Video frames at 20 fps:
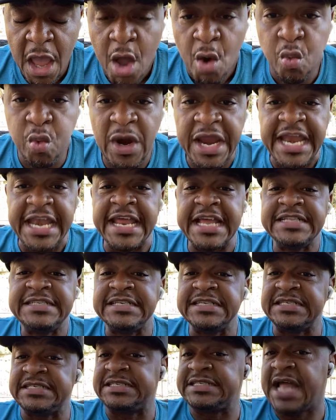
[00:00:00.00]
We need
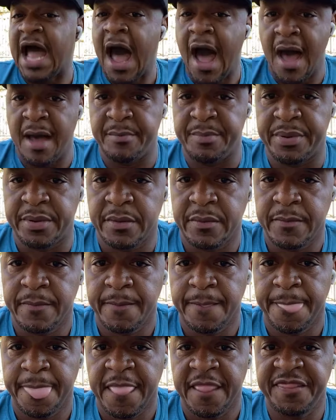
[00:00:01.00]
to stop
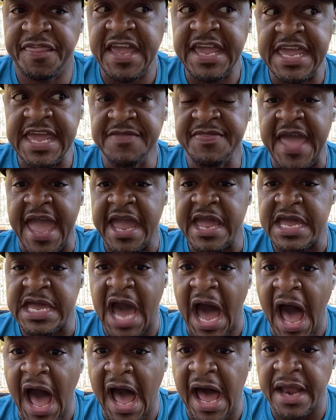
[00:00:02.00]
thinking that
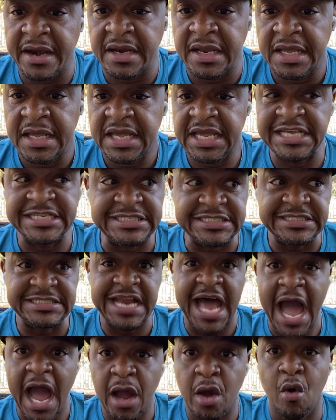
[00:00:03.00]
God is
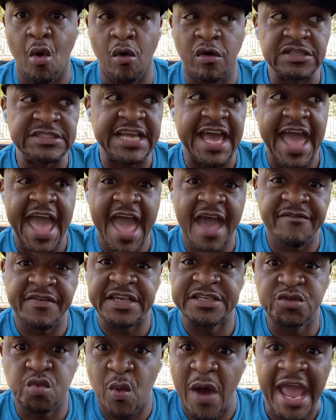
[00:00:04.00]
not going to have
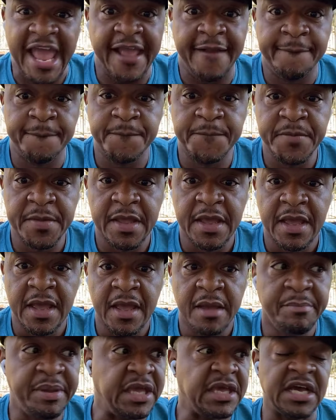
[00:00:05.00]
his way
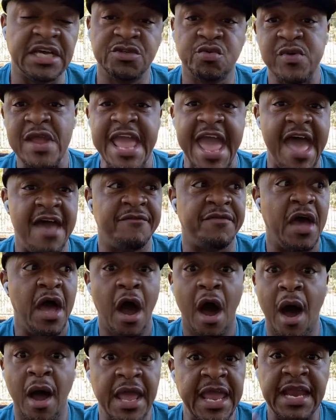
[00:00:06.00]
because we have
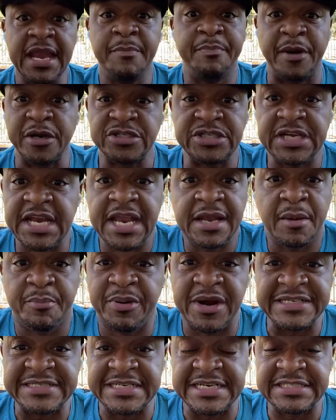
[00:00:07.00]
uh, any person in the
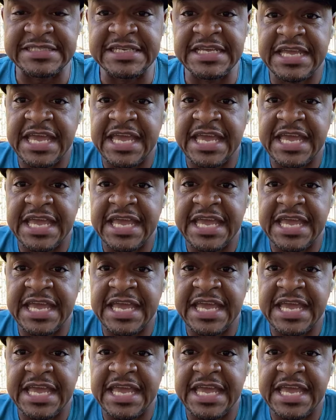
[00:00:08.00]
presidency.